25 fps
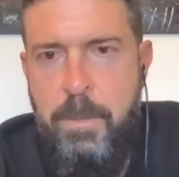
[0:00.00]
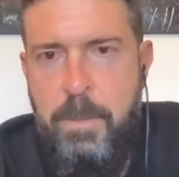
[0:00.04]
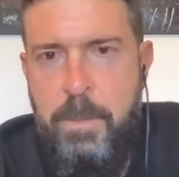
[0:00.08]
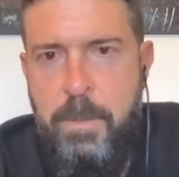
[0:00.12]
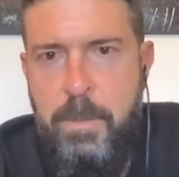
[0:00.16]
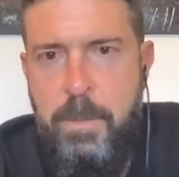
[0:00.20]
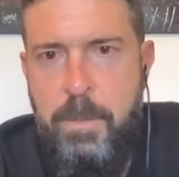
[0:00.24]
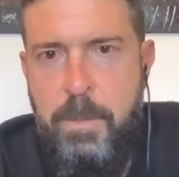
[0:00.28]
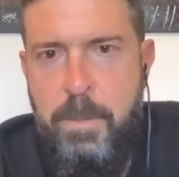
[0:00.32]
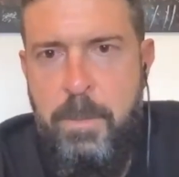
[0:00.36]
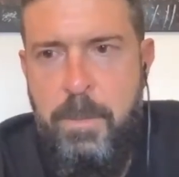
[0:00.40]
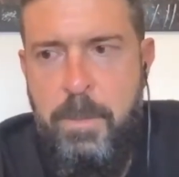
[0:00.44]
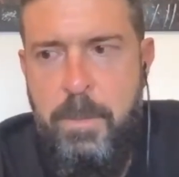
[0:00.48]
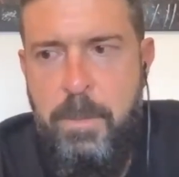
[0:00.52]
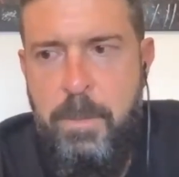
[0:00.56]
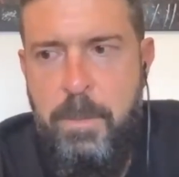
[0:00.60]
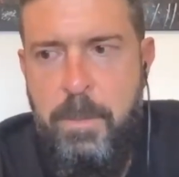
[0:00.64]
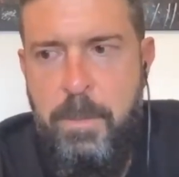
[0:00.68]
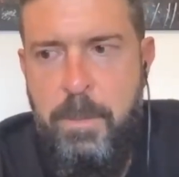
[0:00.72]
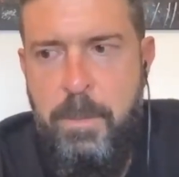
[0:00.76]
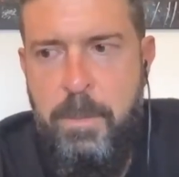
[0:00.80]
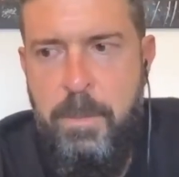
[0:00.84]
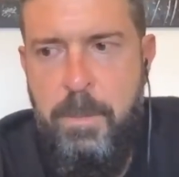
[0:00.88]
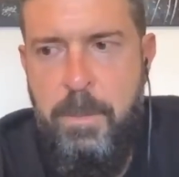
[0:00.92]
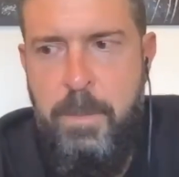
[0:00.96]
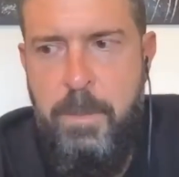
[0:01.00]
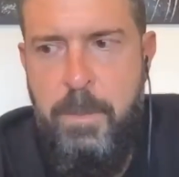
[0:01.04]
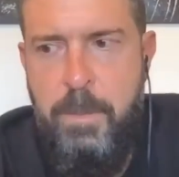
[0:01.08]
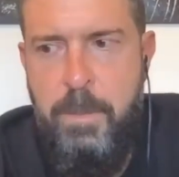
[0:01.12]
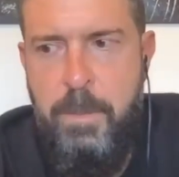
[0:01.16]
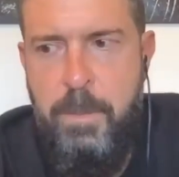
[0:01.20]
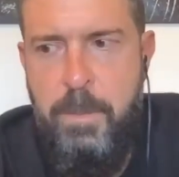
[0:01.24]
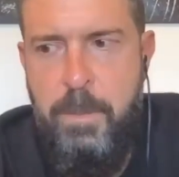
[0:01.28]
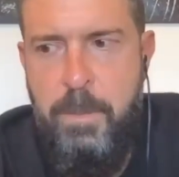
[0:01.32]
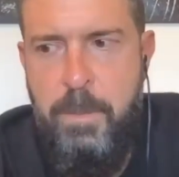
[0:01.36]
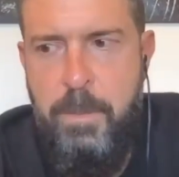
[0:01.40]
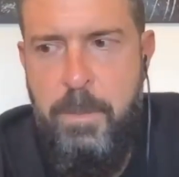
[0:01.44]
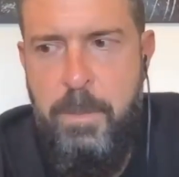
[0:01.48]

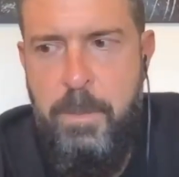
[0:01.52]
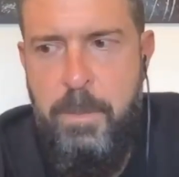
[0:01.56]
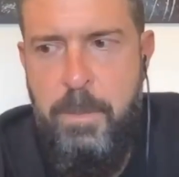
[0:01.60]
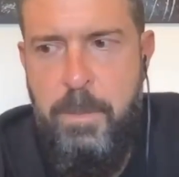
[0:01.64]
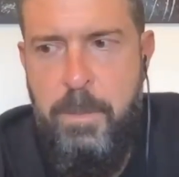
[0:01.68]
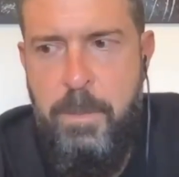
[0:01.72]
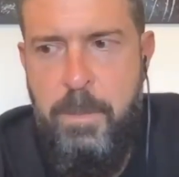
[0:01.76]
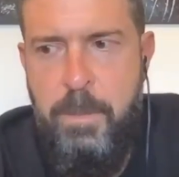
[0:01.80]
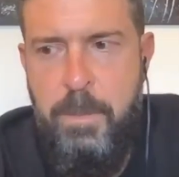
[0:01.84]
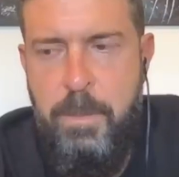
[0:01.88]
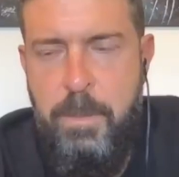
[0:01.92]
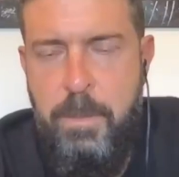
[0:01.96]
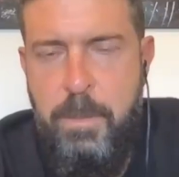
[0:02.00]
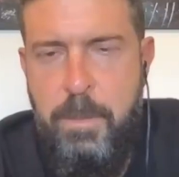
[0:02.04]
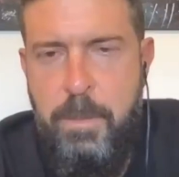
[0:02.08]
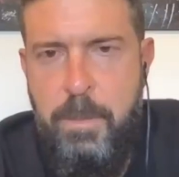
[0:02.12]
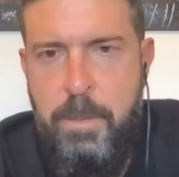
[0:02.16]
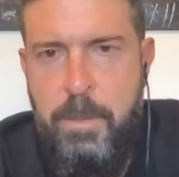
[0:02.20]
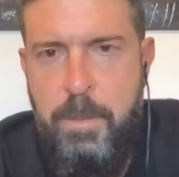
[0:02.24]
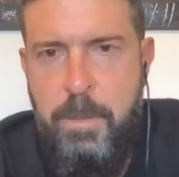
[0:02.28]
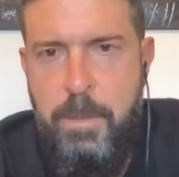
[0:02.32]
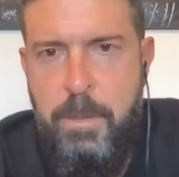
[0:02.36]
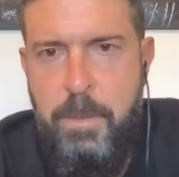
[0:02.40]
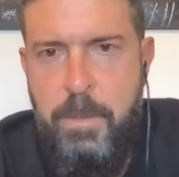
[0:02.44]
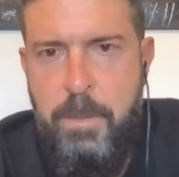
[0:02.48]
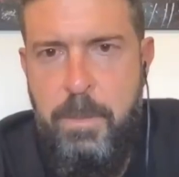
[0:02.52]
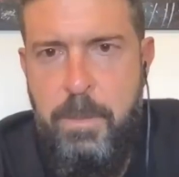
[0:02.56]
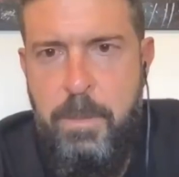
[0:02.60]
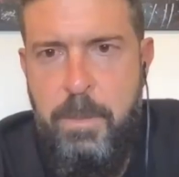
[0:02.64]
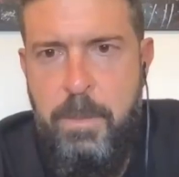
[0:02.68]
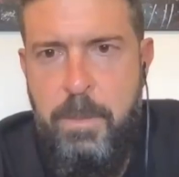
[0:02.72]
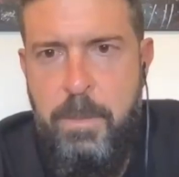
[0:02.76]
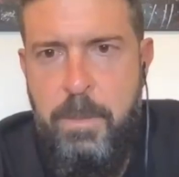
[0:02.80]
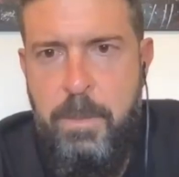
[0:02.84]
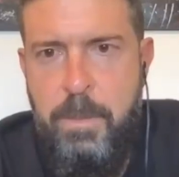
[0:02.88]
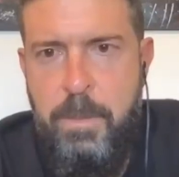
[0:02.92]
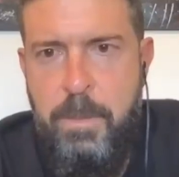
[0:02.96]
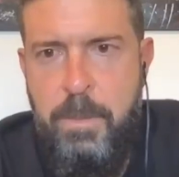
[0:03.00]

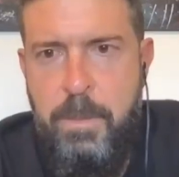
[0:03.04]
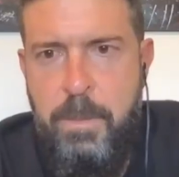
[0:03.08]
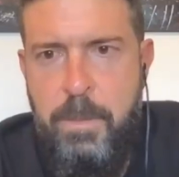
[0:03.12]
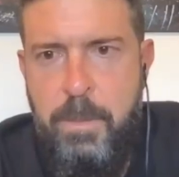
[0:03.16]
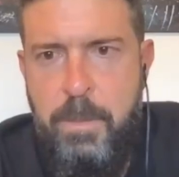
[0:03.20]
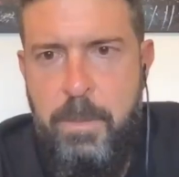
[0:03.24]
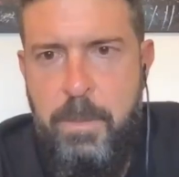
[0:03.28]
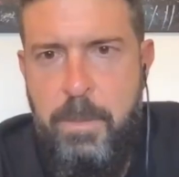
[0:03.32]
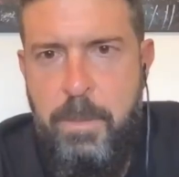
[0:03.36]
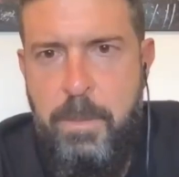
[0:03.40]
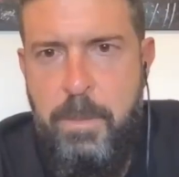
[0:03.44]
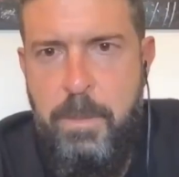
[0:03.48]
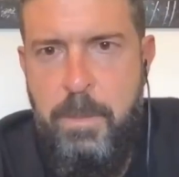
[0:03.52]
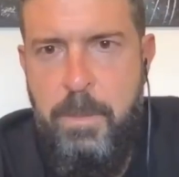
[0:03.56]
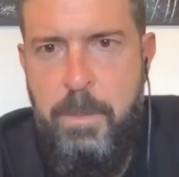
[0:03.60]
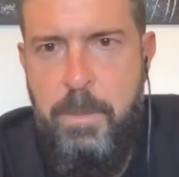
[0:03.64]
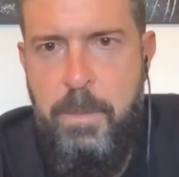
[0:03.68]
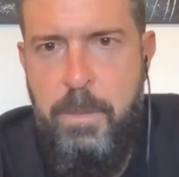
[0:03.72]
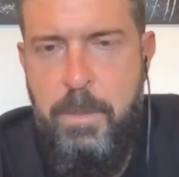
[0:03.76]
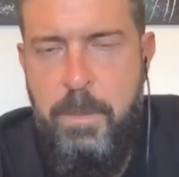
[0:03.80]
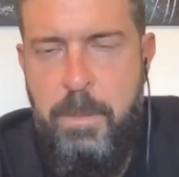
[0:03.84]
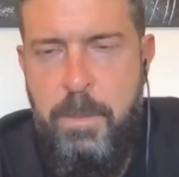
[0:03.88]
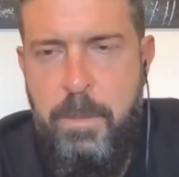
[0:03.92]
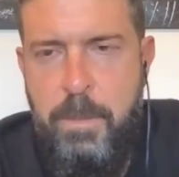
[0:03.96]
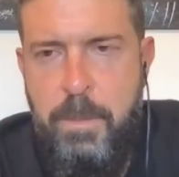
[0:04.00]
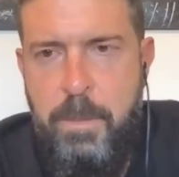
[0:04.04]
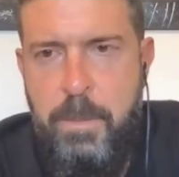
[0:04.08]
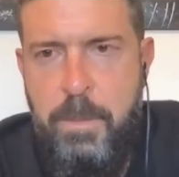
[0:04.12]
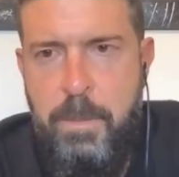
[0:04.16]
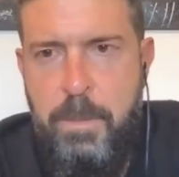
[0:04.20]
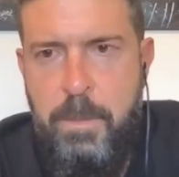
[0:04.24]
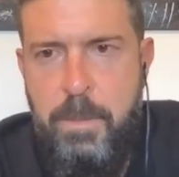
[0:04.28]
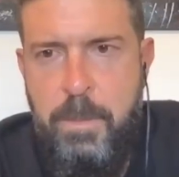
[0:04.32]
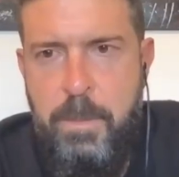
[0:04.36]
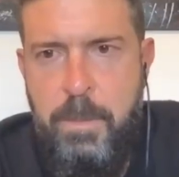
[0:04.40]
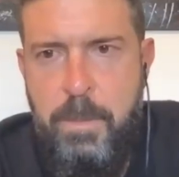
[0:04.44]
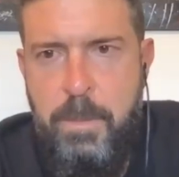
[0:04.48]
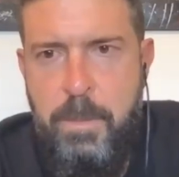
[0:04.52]

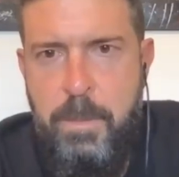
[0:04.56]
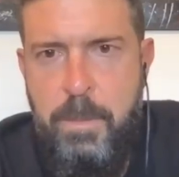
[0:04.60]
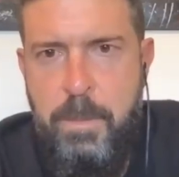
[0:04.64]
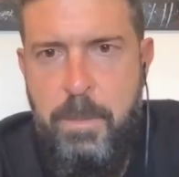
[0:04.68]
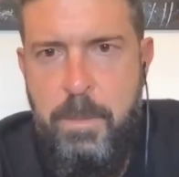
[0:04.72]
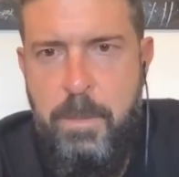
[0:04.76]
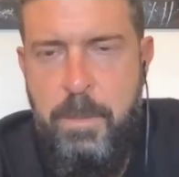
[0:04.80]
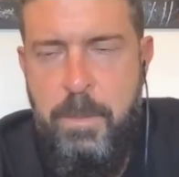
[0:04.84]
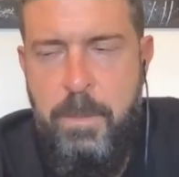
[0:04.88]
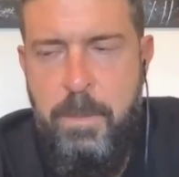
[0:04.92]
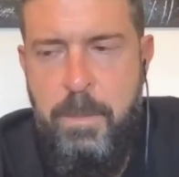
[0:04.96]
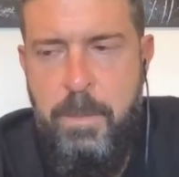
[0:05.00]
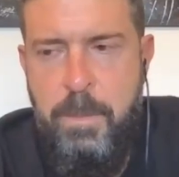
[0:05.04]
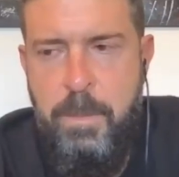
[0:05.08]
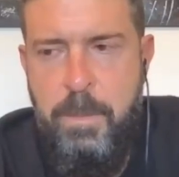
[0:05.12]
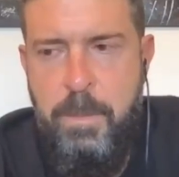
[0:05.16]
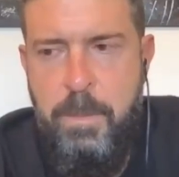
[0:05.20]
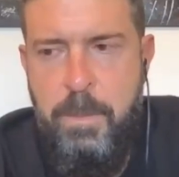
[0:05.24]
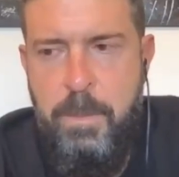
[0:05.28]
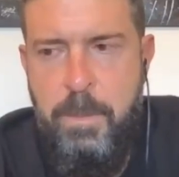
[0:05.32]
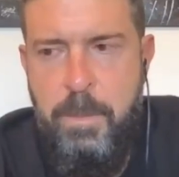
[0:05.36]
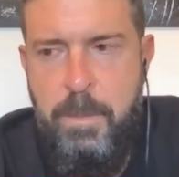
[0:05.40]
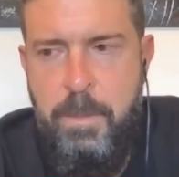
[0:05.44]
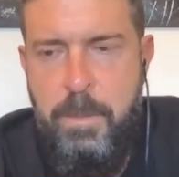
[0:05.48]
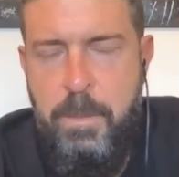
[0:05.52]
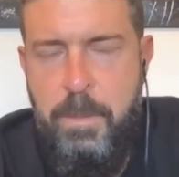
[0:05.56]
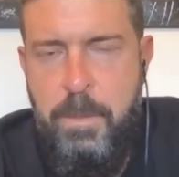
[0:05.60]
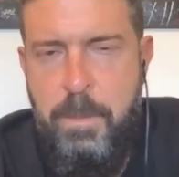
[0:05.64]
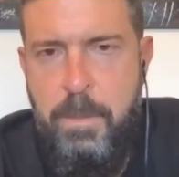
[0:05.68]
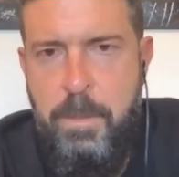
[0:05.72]
[no speech]